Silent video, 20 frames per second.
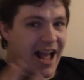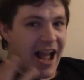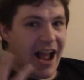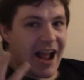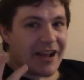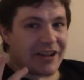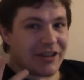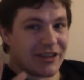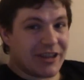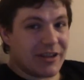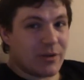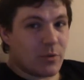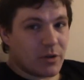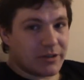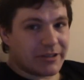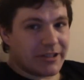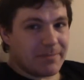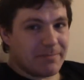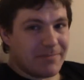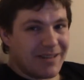I think
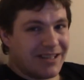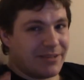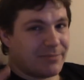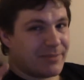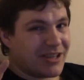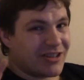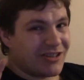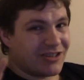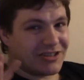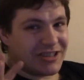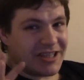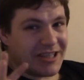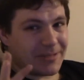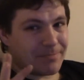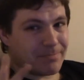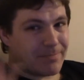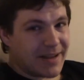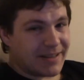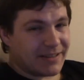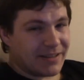what it means, because it's
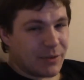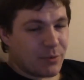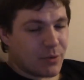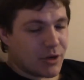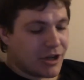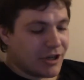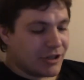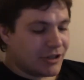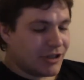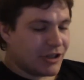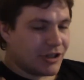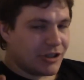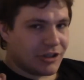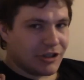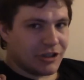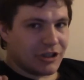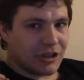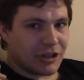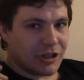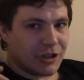badly worded,
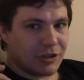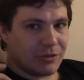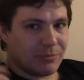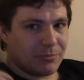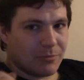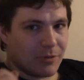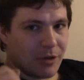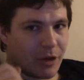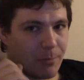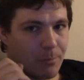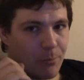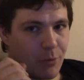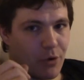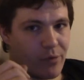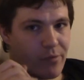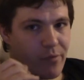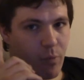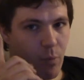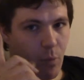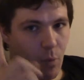you can
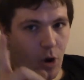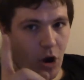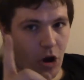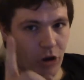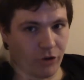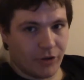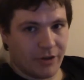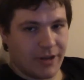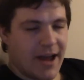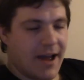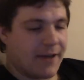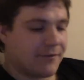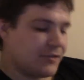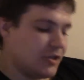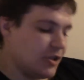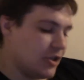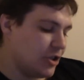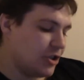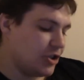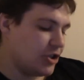move 1
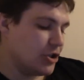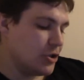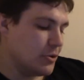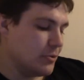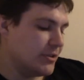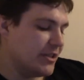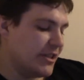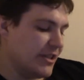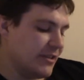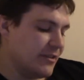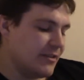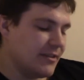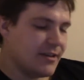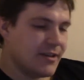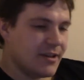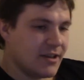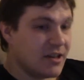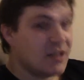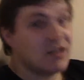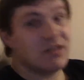after shooting,
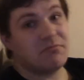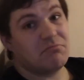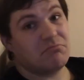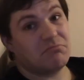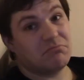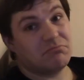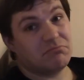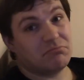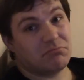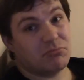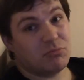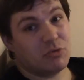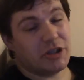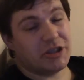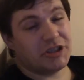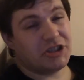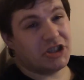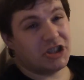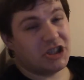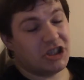
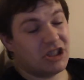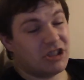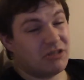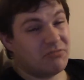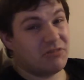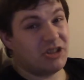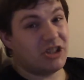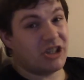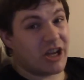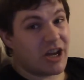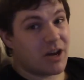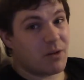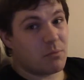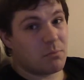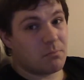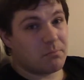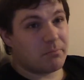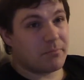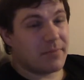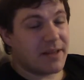which, you know,
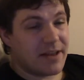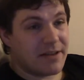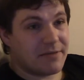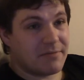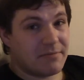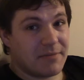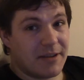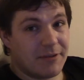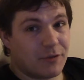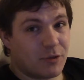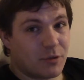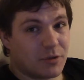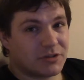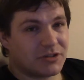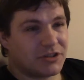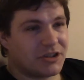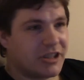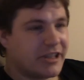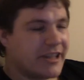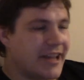if you
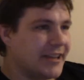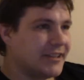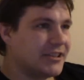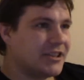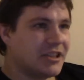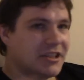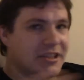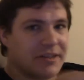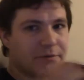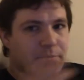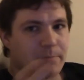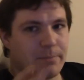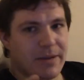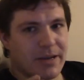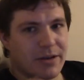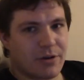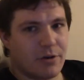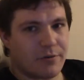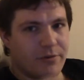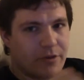want to get into a different bit
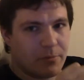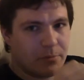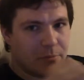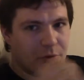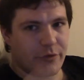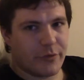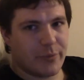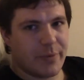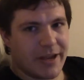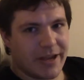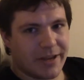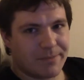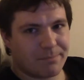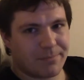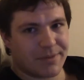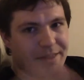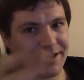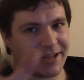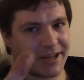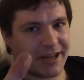of cover, move a bit,
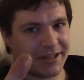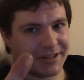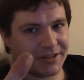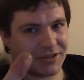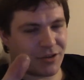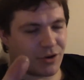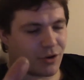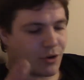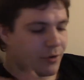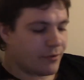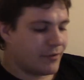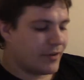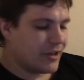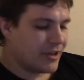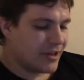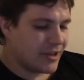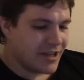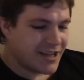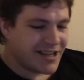then get into the cover.